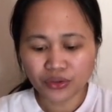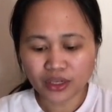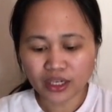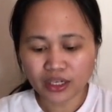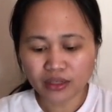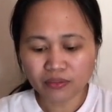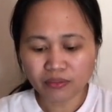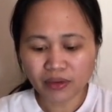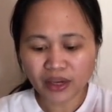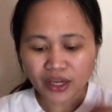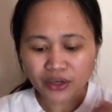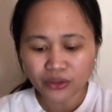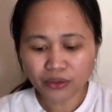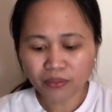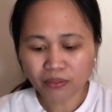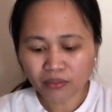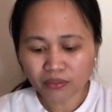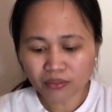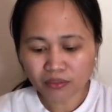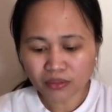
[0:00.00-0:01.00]
better
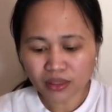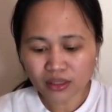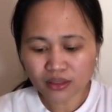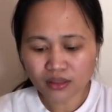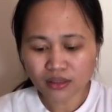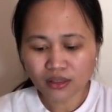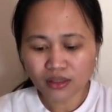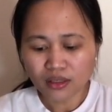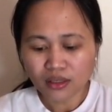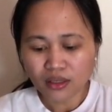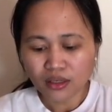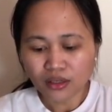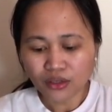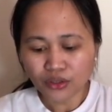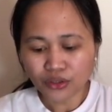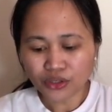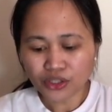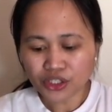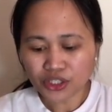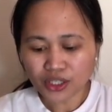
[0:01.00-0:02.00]
meet
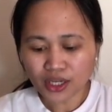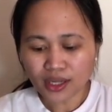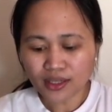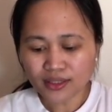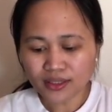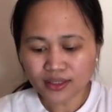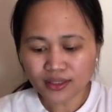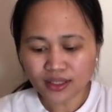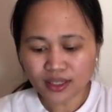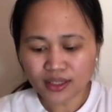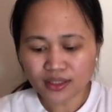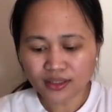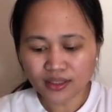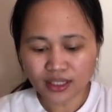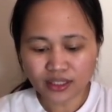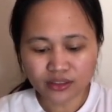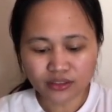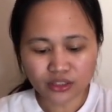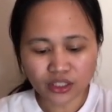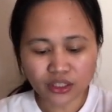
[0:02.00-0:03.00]
your child's needs than
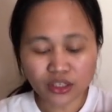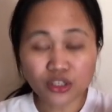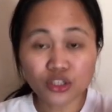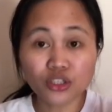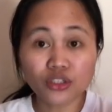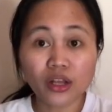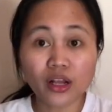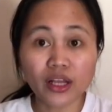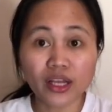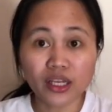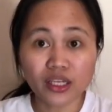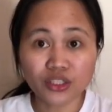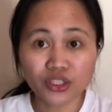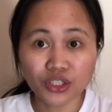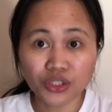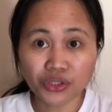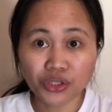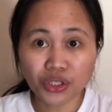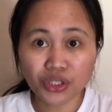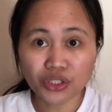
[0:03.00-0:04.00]
traditional
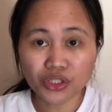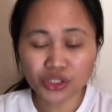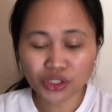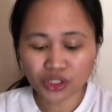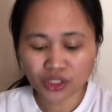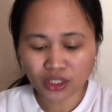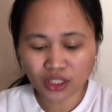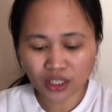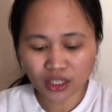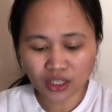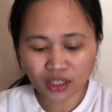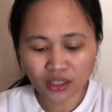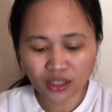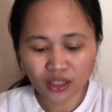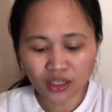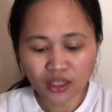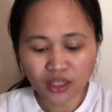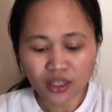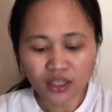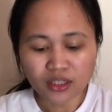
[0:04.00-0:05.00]
educational
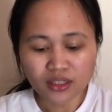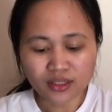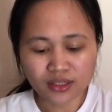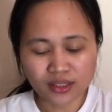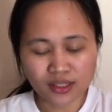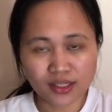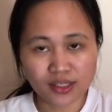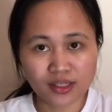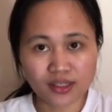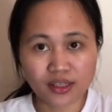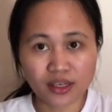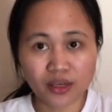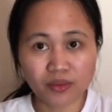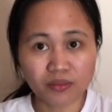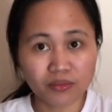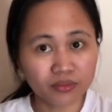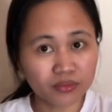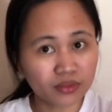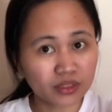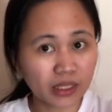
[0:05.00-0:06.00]
system.
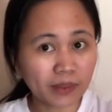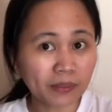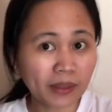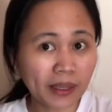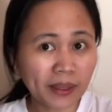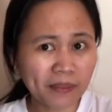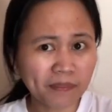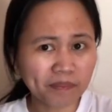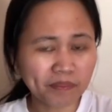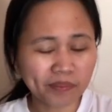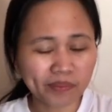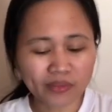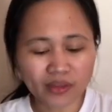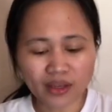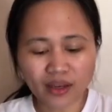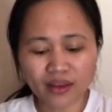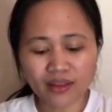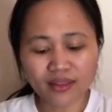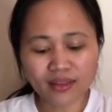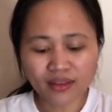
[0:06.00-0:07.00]
Tama? I
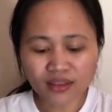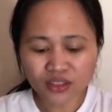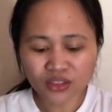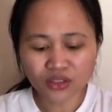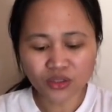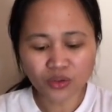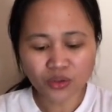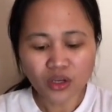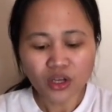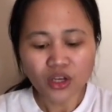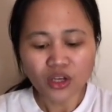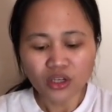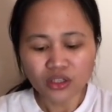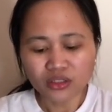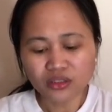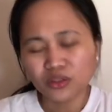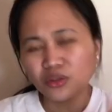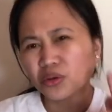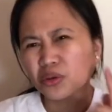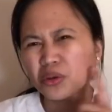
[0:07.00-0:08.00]
think so.
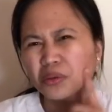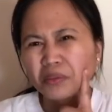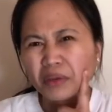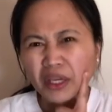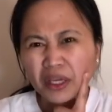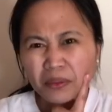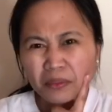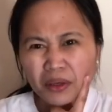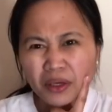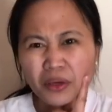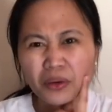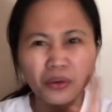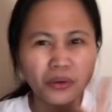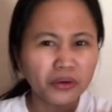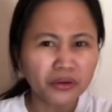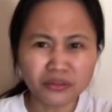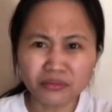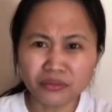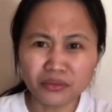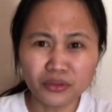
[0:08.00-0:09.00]
So maybe or
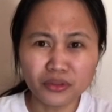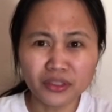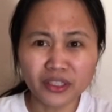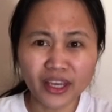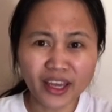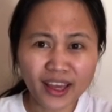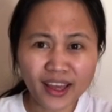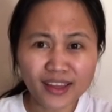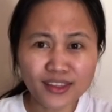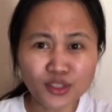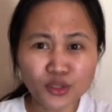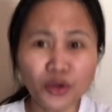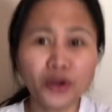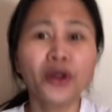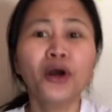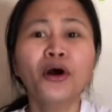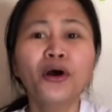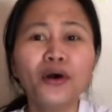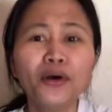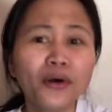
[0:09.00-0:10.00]
yes or
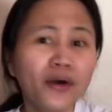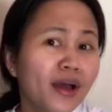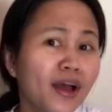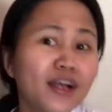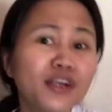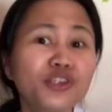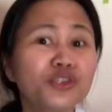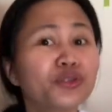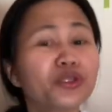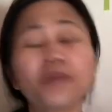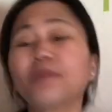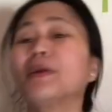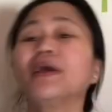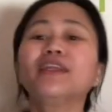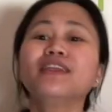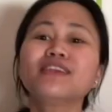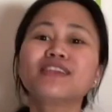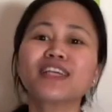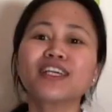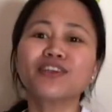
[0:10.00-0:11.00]
no. So depende
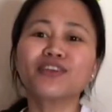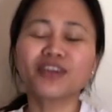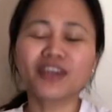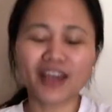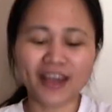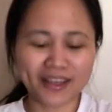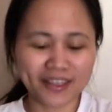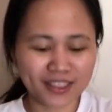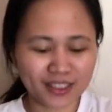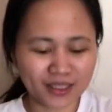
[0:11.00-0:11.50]
sa you guys.